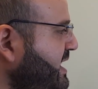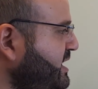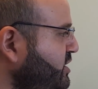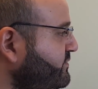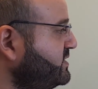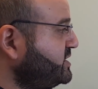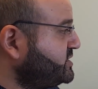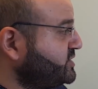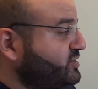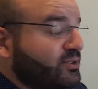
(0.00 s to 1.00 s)
any of these
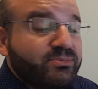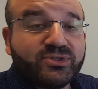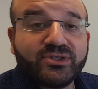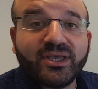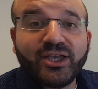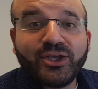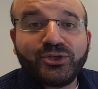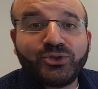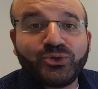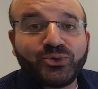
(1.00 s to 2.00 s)
systems
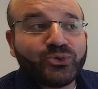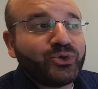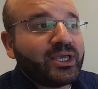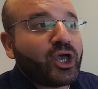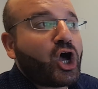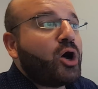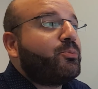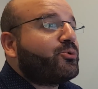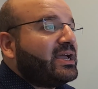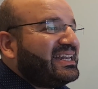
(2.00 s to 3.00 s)
to
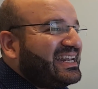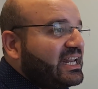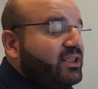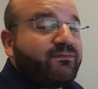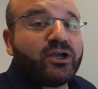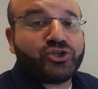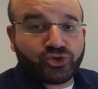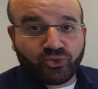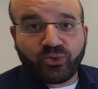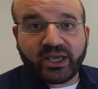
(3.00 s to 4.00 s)
operate in any
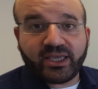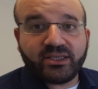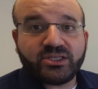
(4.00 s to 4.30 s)
functional way.